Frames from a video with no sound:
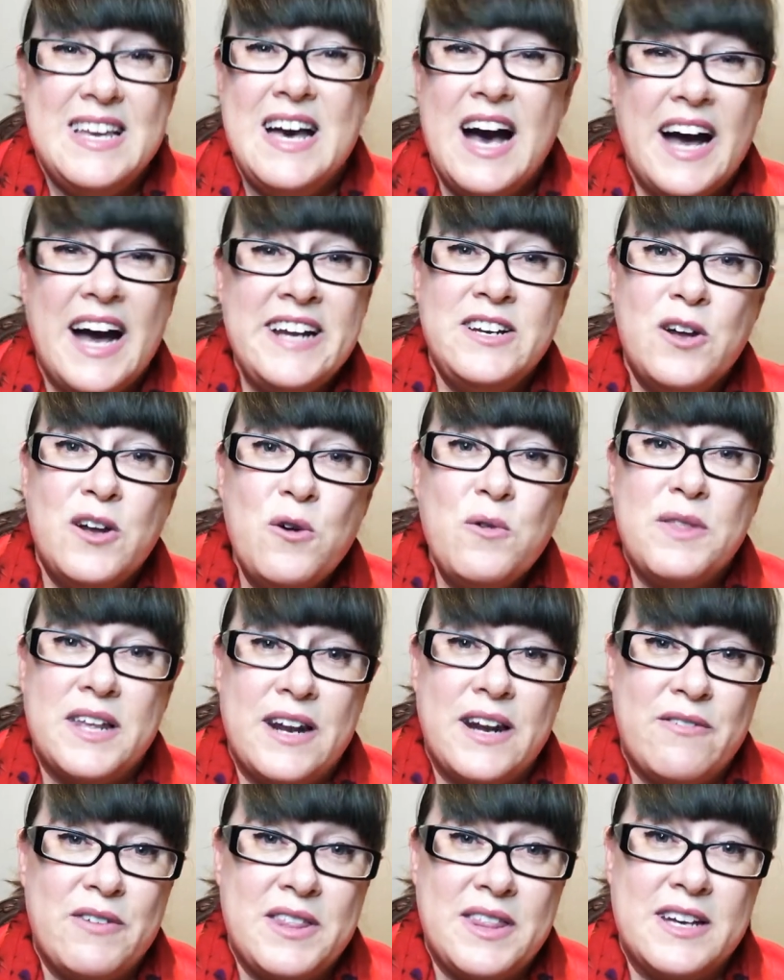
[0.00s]
I know that
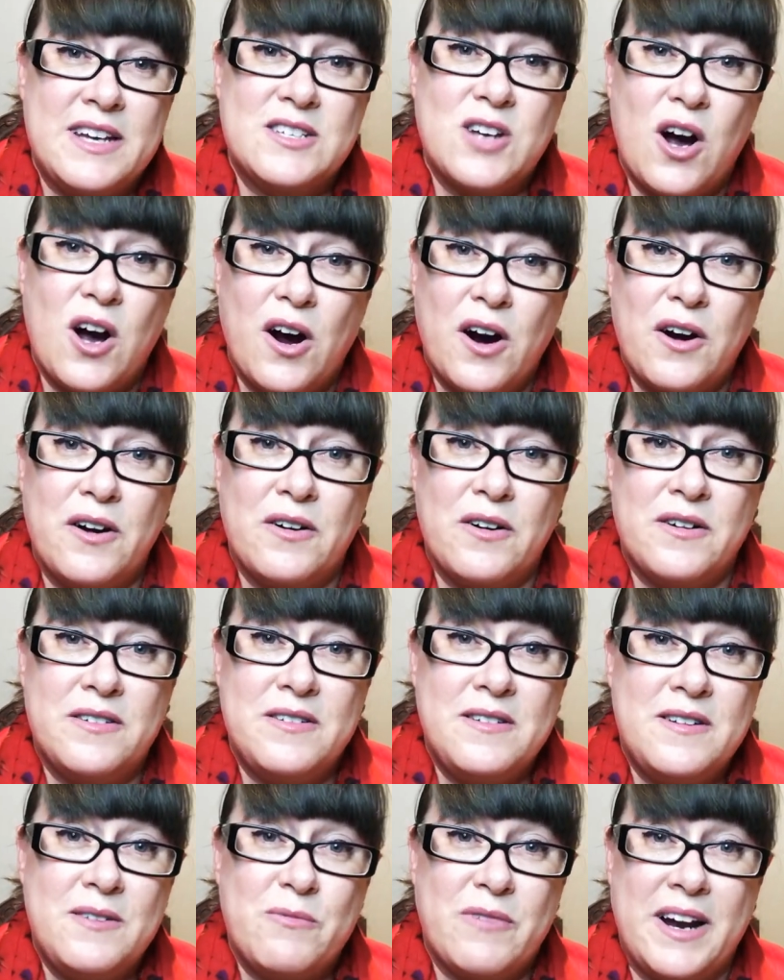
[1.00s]
everything is hard
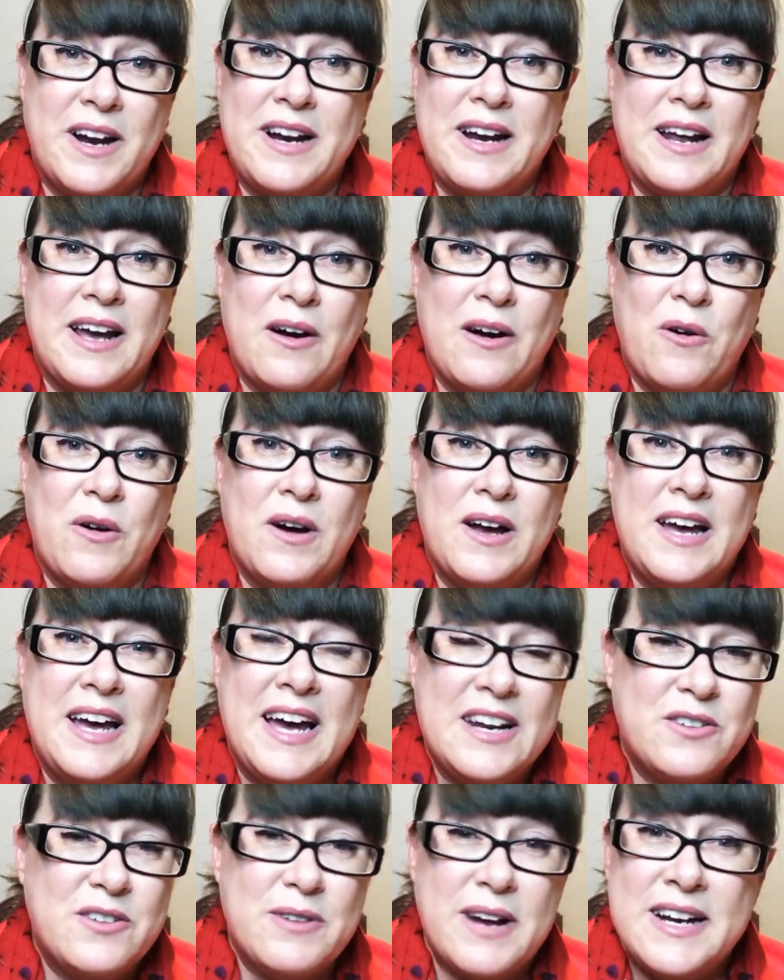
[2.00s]
right now,
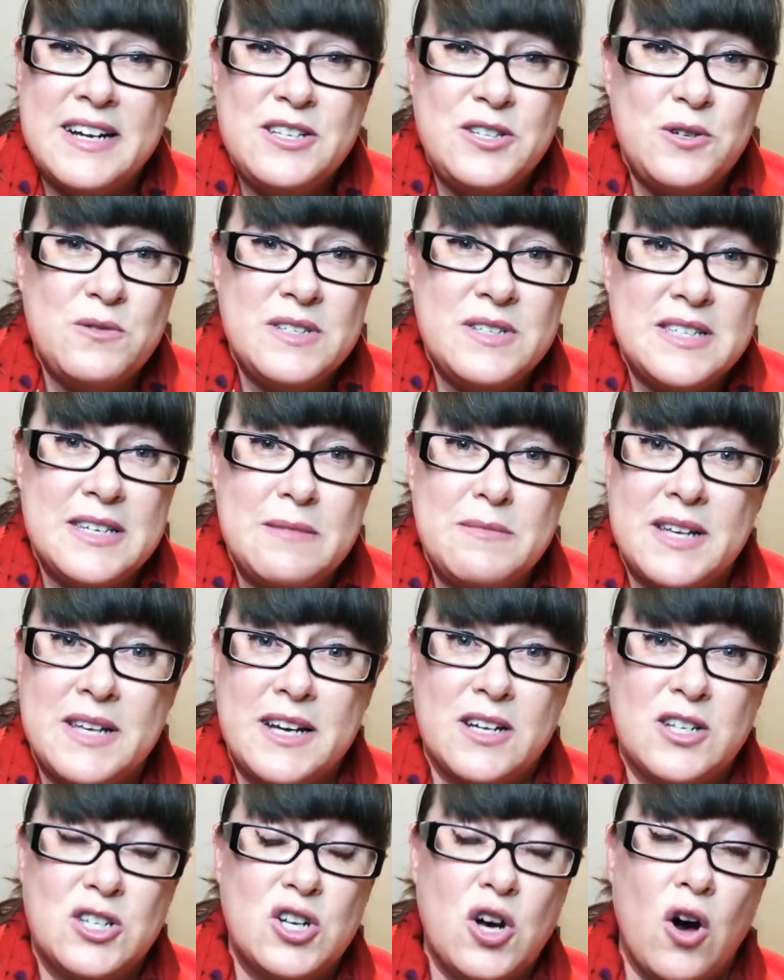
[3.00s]
and gratitude seems like
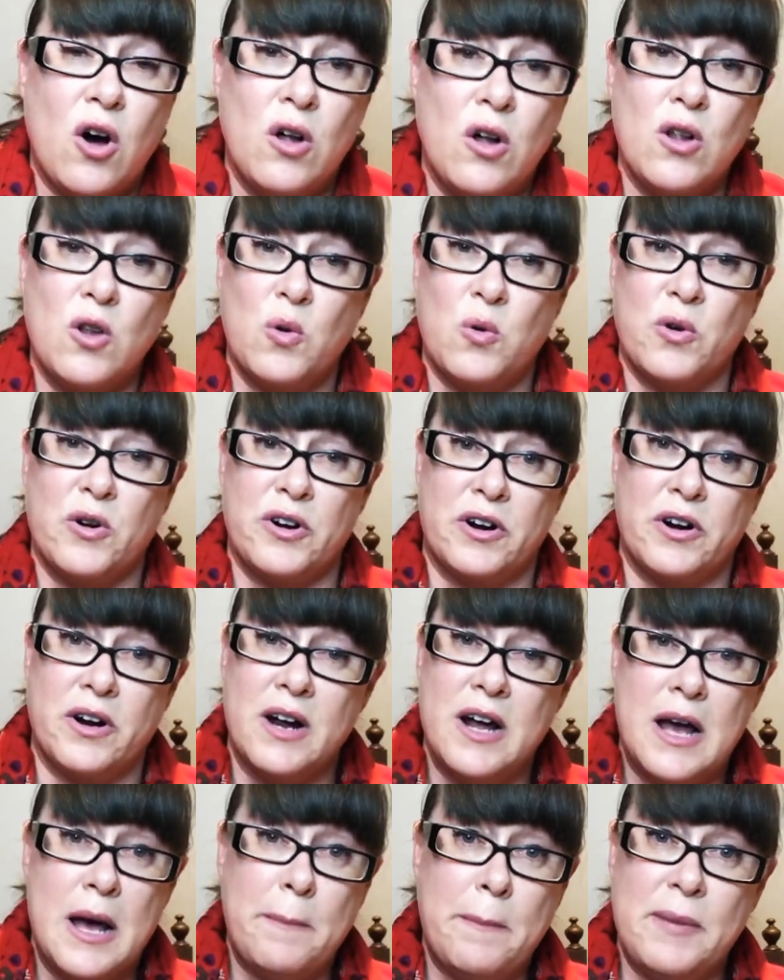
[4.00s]
a tall order
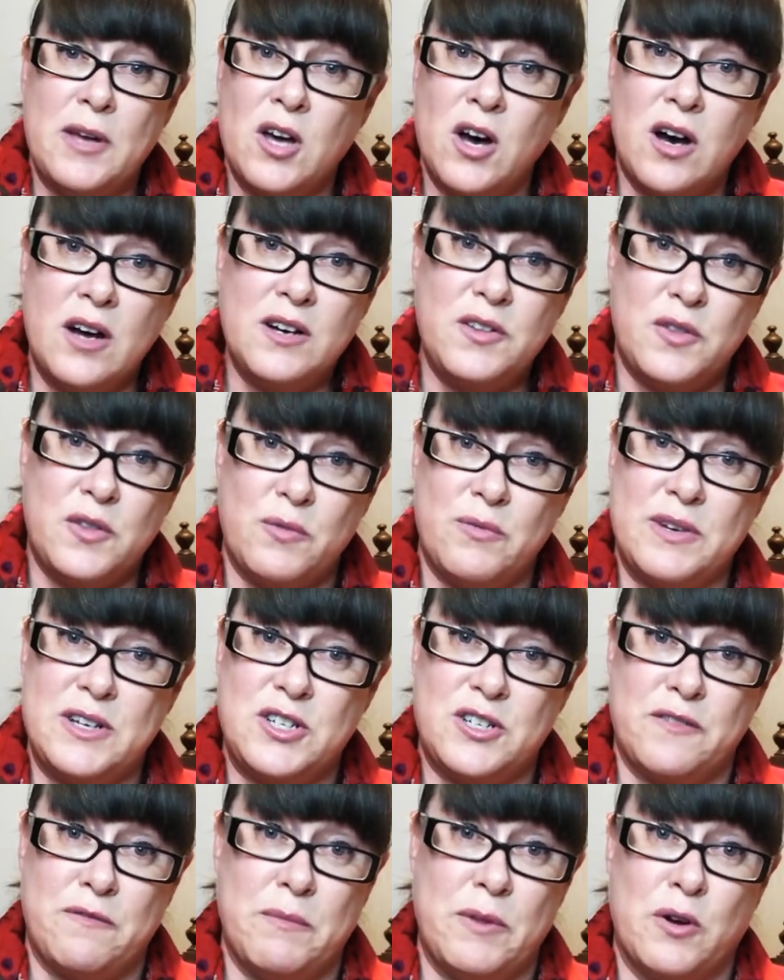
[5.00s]
beyond the reach
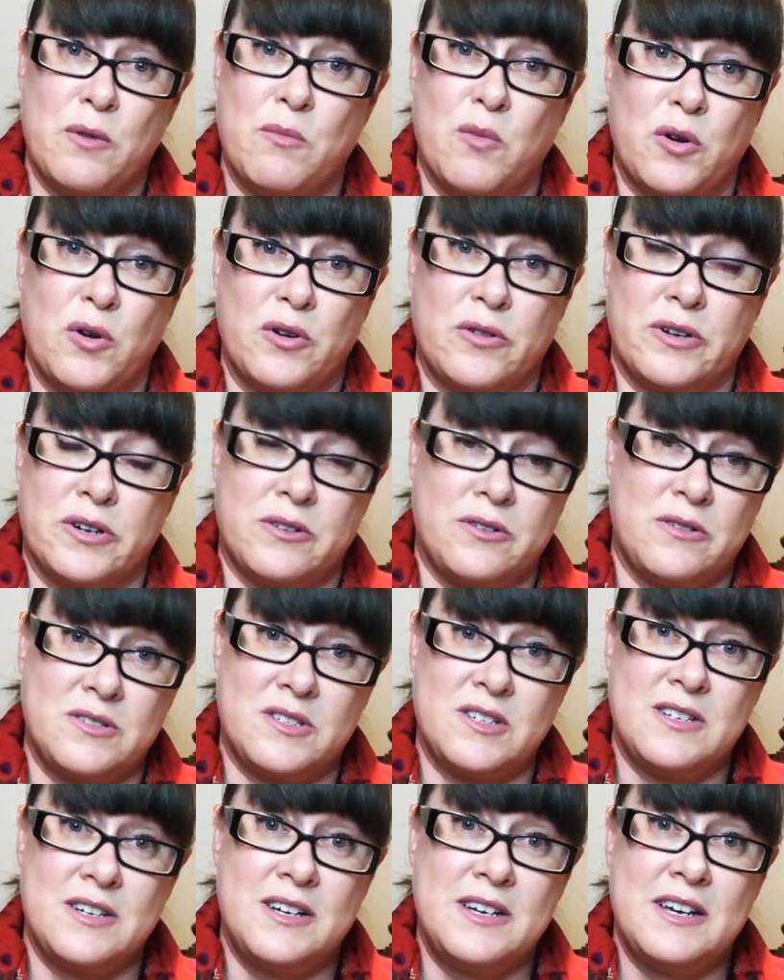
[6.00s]
of mere
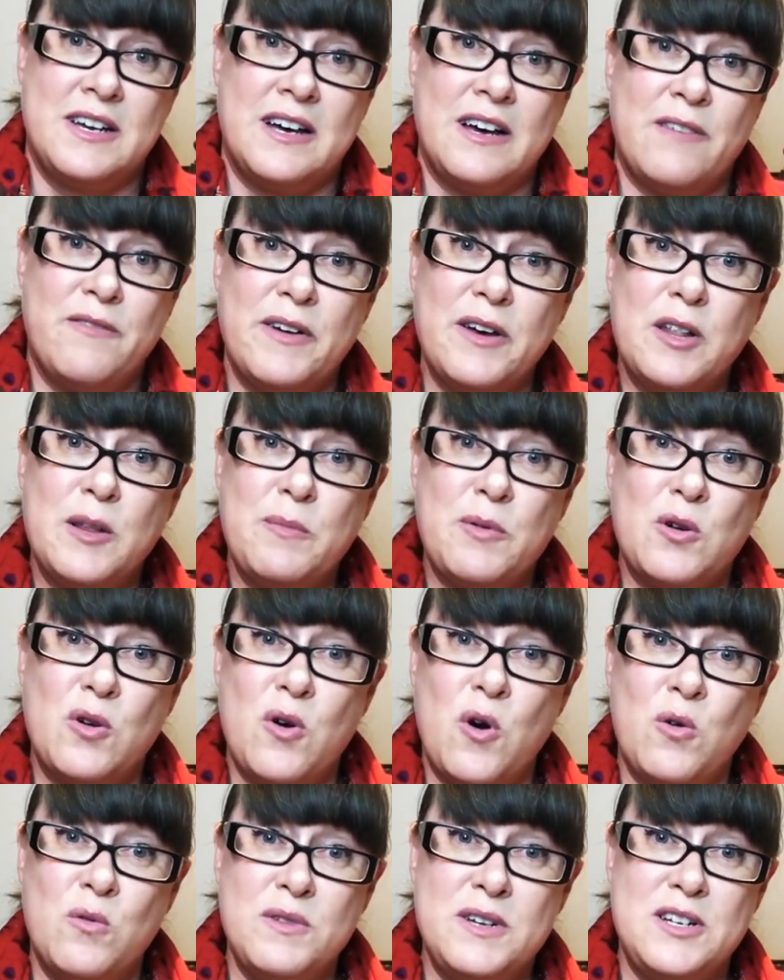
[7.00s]
mortals, available
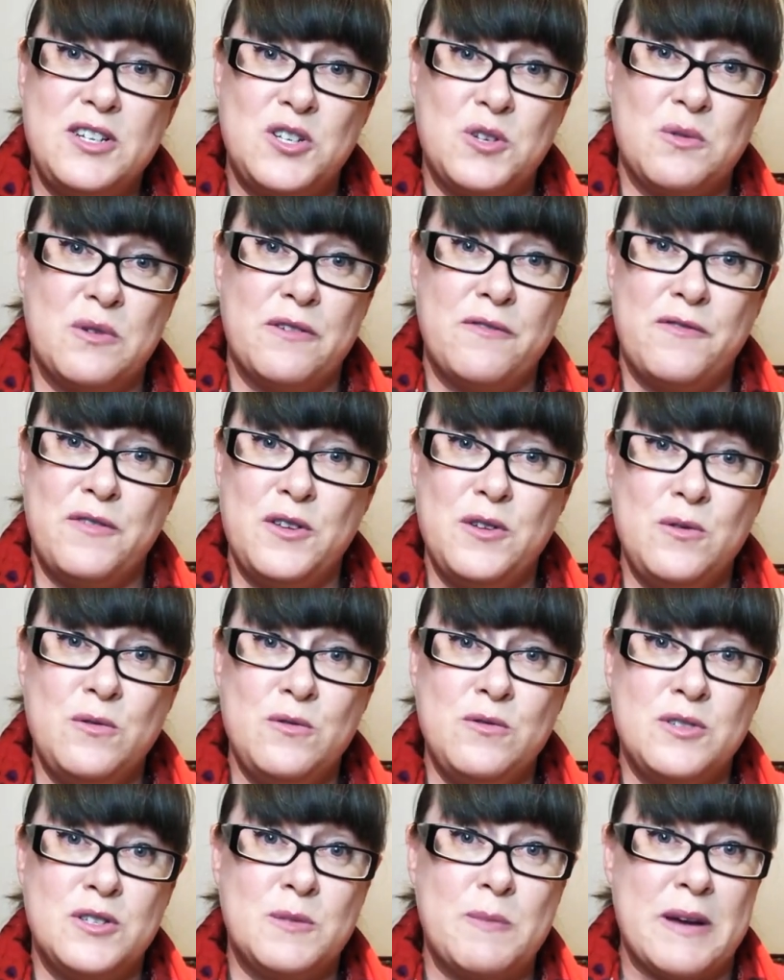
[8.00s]
only to a few
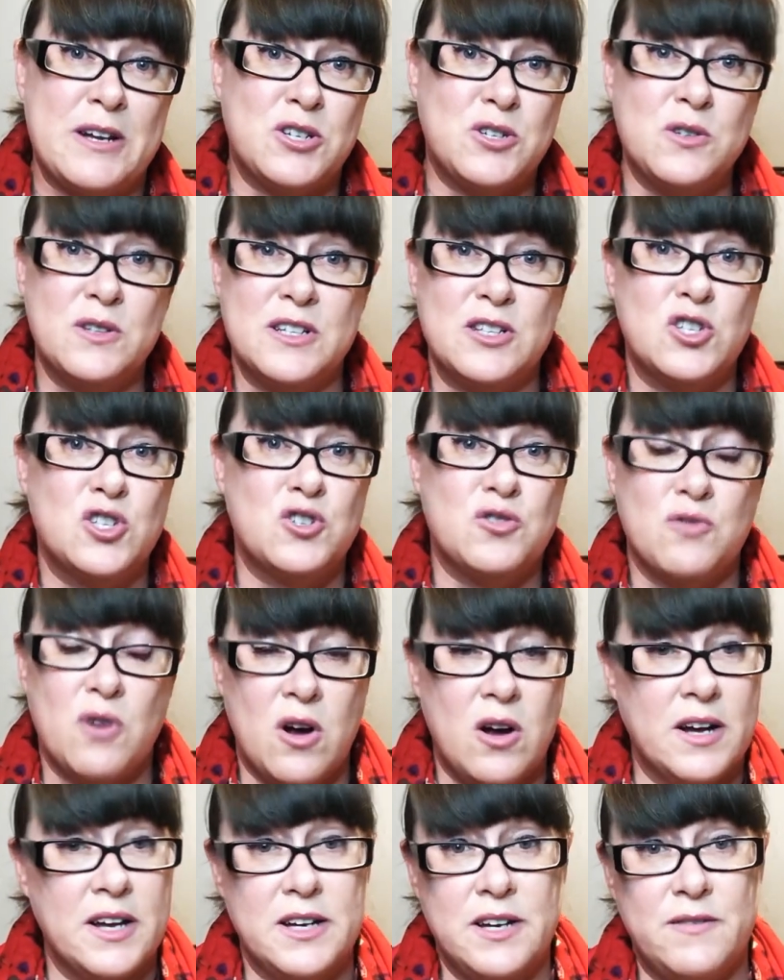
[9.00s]
special and
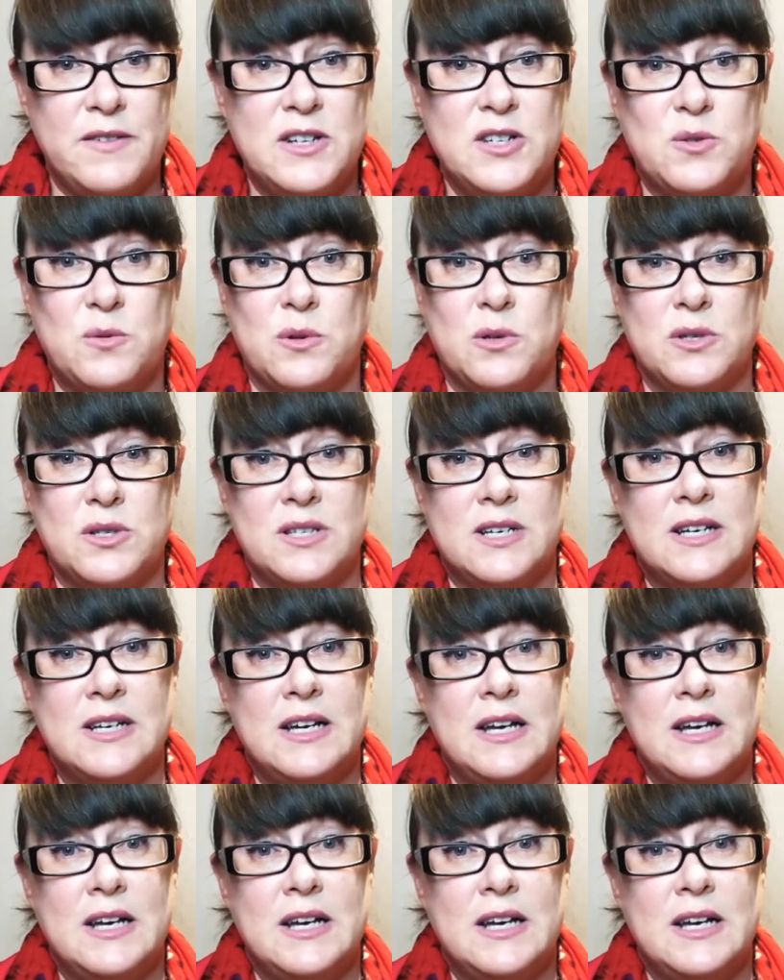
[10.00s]
strong individuals.